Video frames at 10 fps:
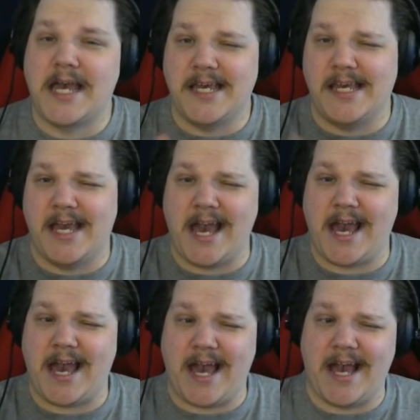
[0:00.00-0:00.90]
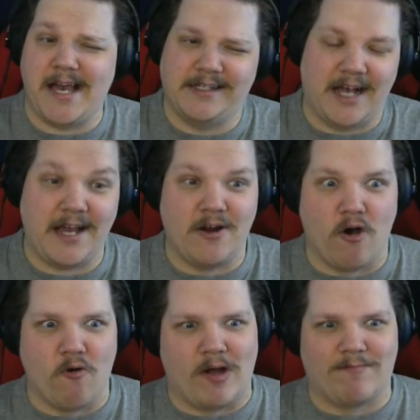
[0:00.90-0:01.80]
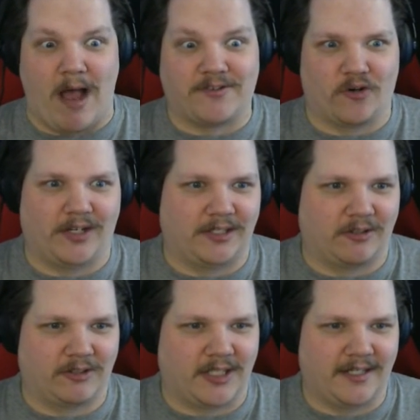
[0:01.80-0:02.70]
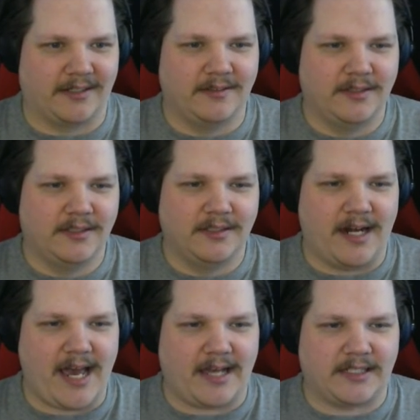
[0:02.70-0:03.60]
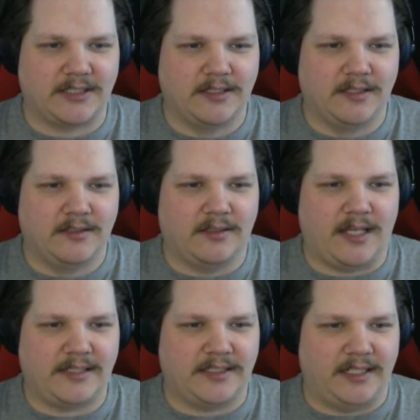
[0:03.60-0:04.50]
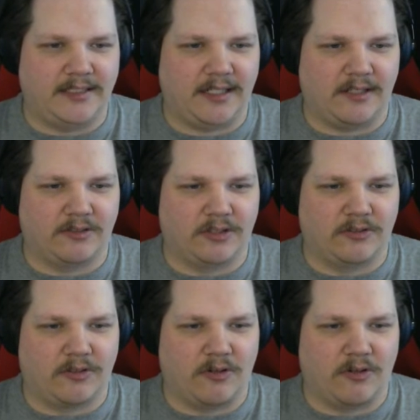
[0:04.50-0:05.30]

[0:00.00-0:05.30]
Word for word: Yeah. I know what my toilet looks like. An axe. That's easy. I used to draw